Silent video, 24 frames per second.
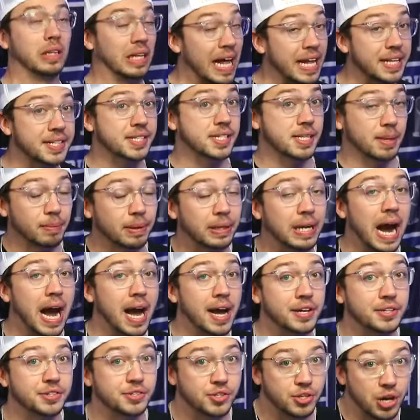lets some
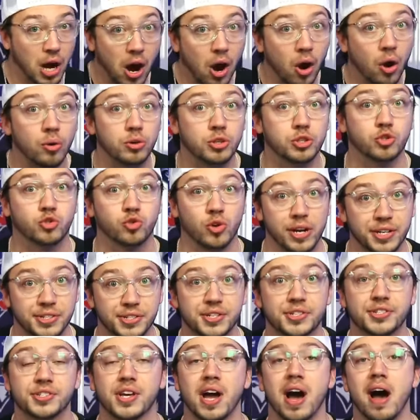guys go,
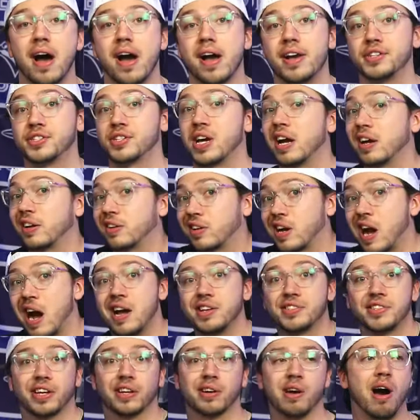trusts his guys. Got
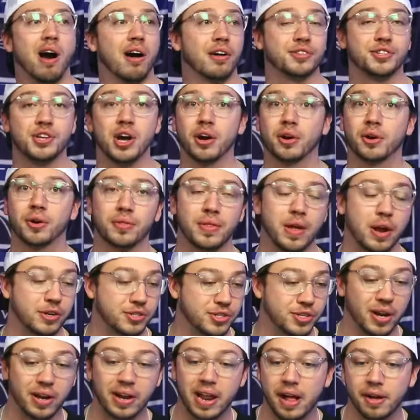guys like Kyle Tucker
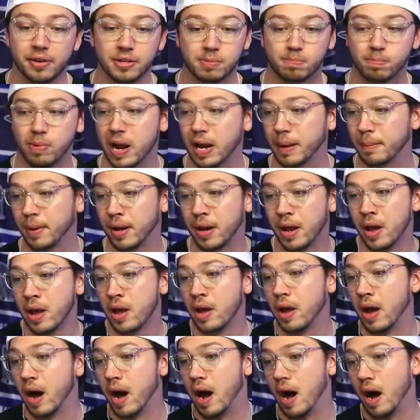there, still got Alex Bregman,
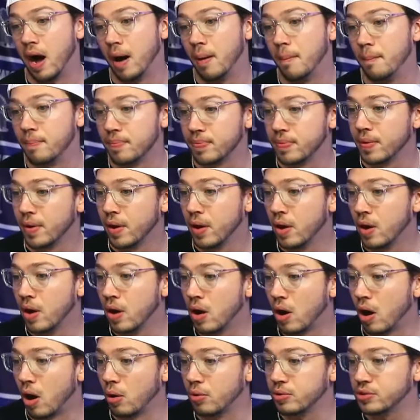
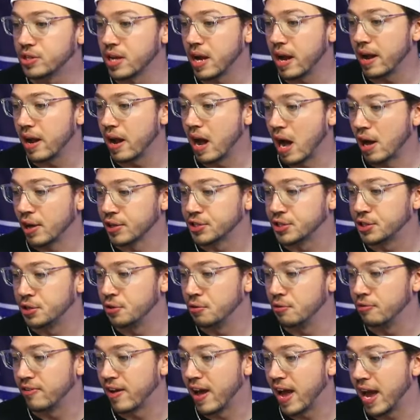Jose
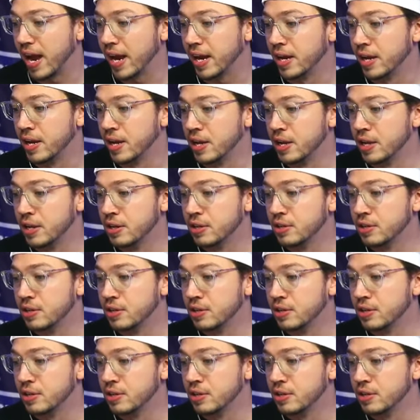Altuve.